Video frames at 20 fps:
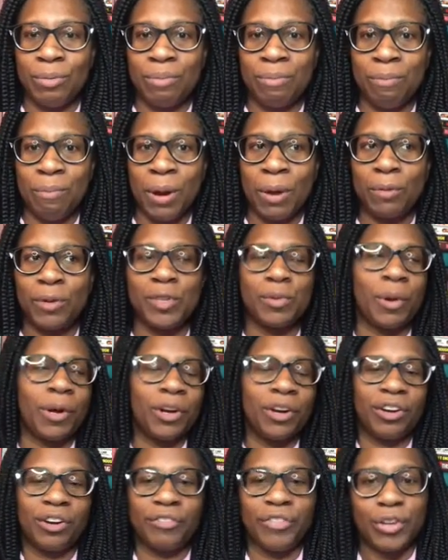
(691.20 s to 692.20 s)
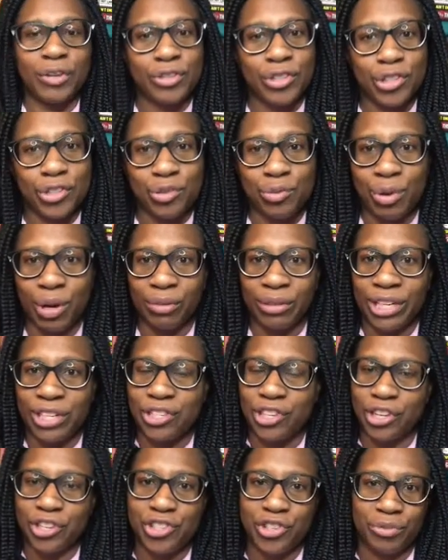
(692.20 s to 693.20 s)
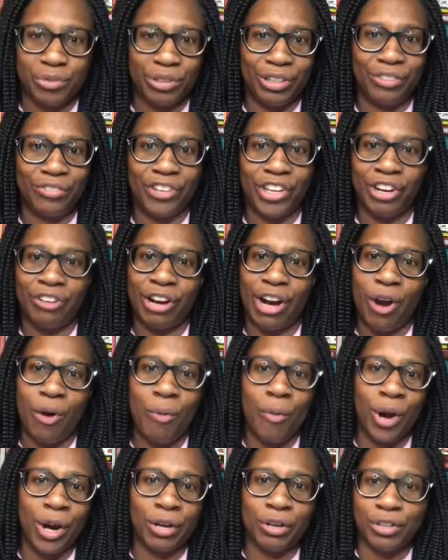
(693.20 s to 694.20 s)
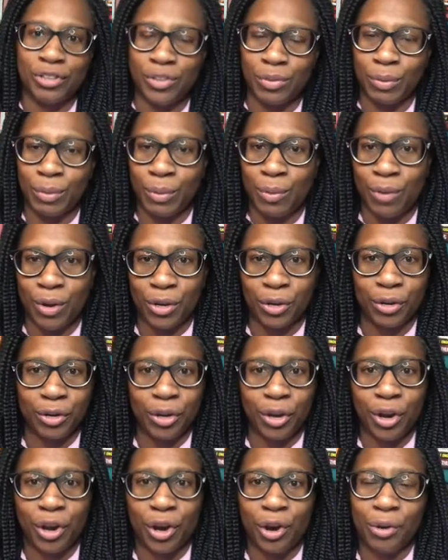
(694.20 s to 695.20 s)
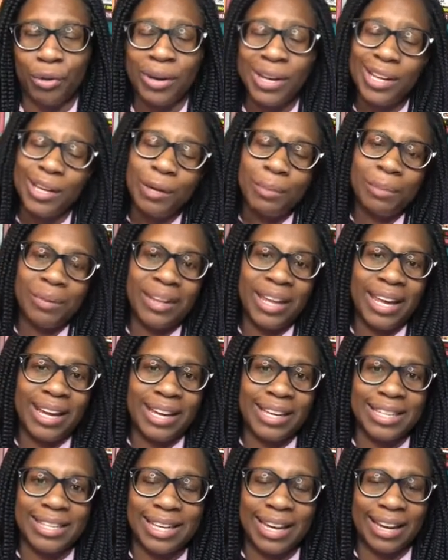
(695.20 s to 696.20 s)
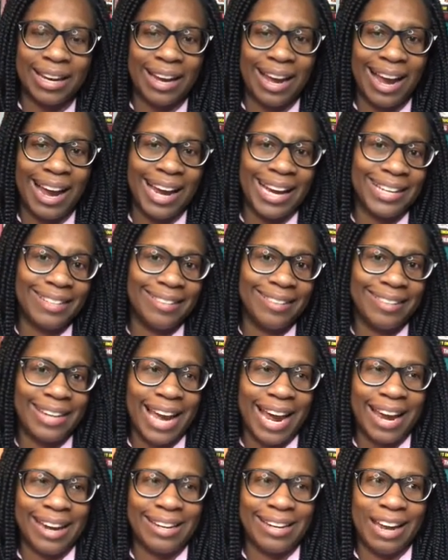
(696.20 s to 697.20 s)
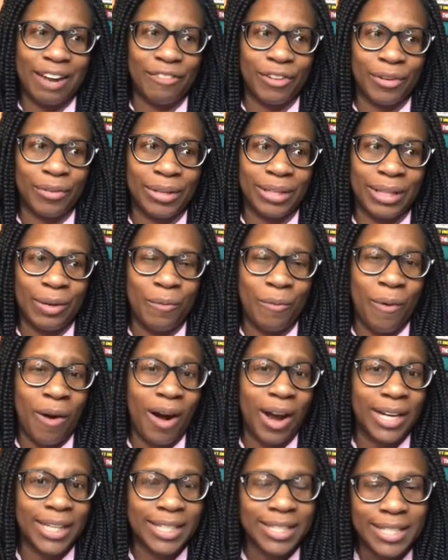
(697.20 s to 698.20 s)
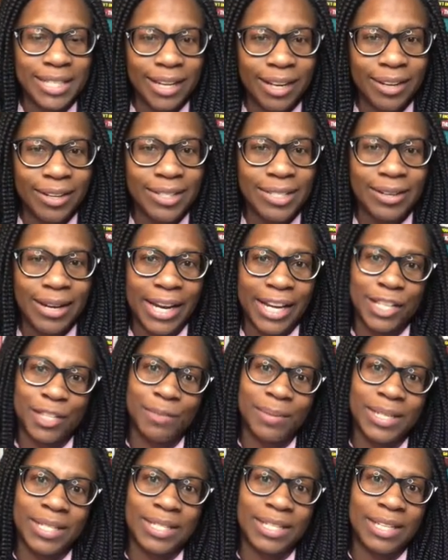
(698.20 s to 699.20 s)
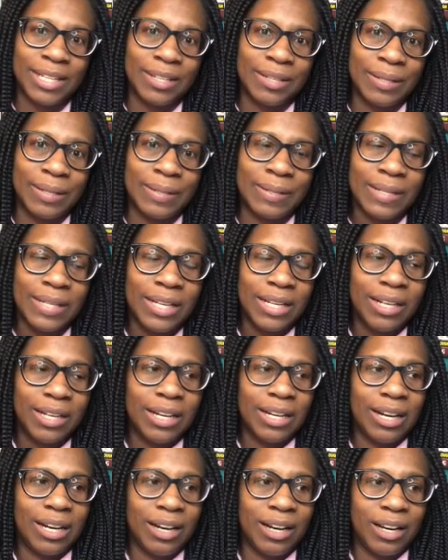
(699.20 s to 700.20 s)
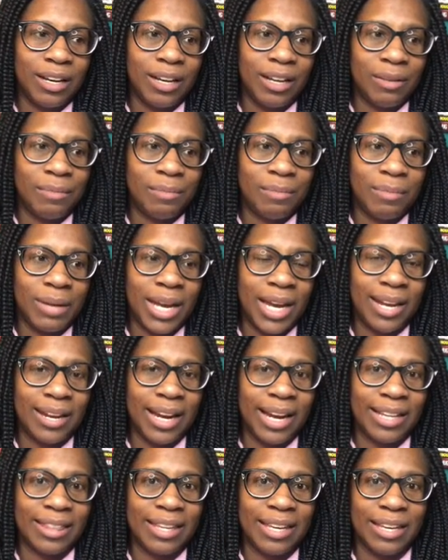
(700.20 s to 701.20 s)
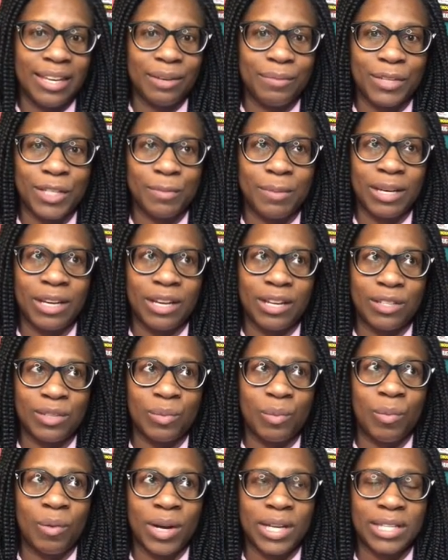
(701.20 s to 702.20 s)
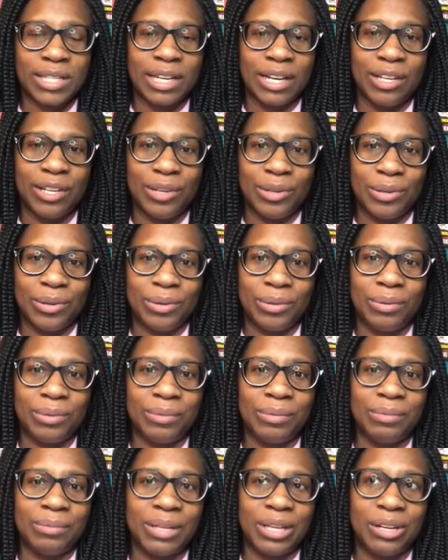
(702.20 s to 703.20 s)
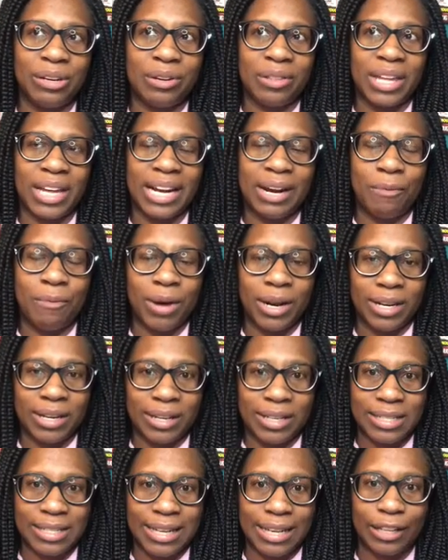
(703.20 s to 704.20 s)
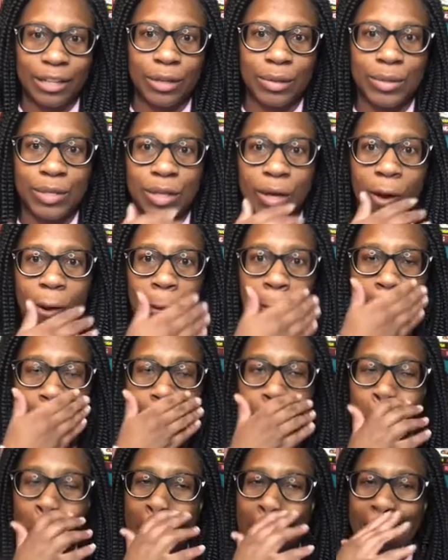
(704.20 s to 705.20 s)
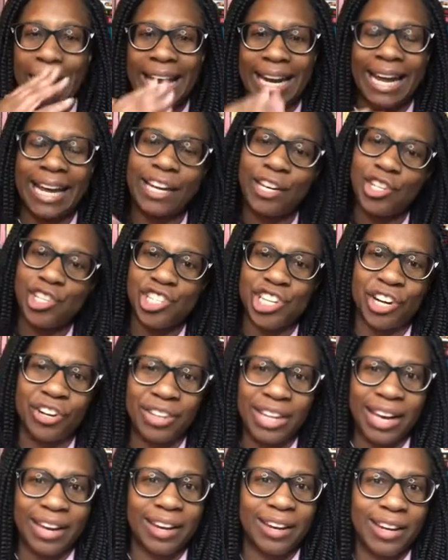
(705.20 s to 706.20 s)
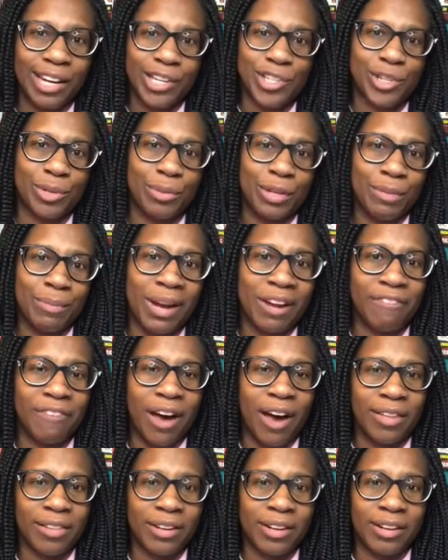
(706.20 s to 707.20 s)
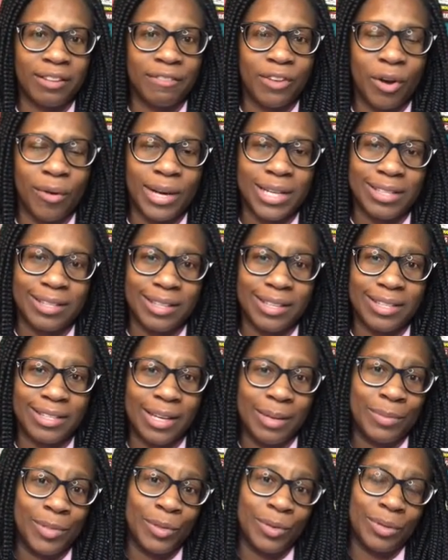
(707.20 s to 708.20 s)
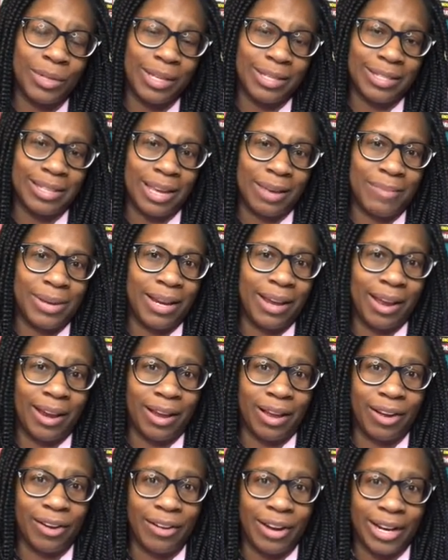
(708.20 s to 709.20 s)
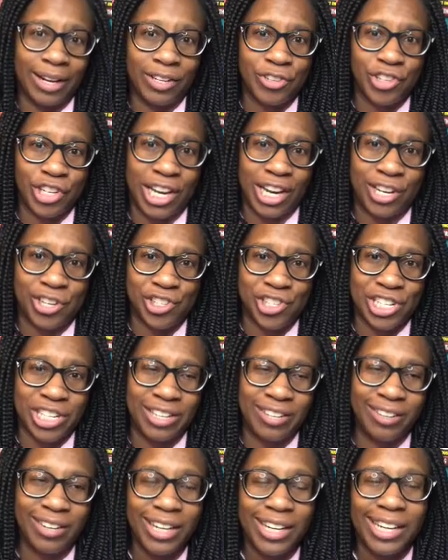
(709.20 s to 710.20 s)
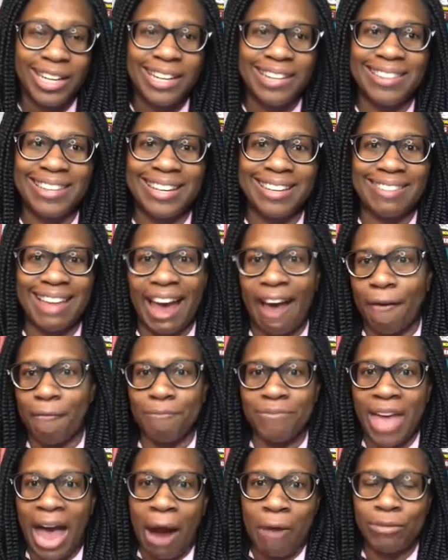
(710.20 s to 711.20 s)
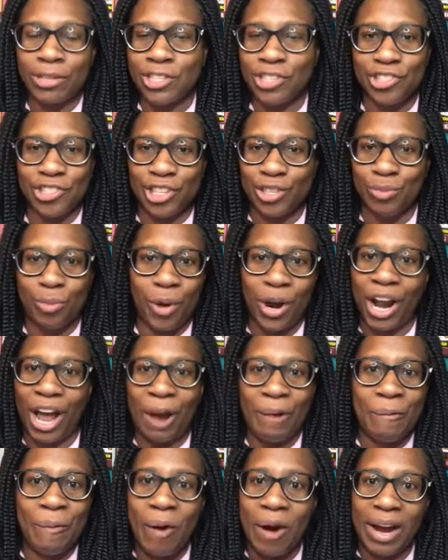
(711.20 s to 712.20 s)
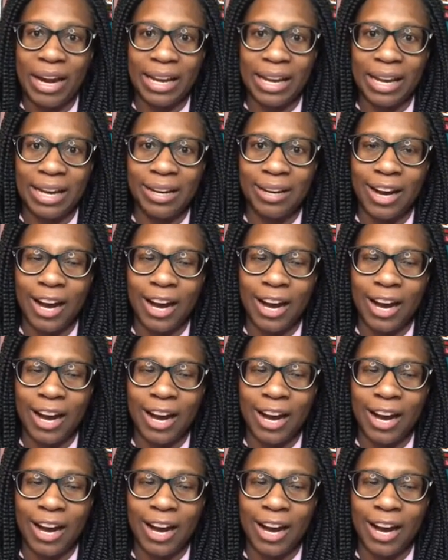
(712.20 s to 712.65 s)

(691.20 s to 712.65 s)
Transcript: we were smart enough though to do our research and really figure out where it is that we wanted to go. But like I said, I never really wanted to go to HBCU. And I think it was because once I knew, that I wanted to stay close to home and I could share that connection with my father of going to the same school as him and getting a great education, then that was just what I wanted.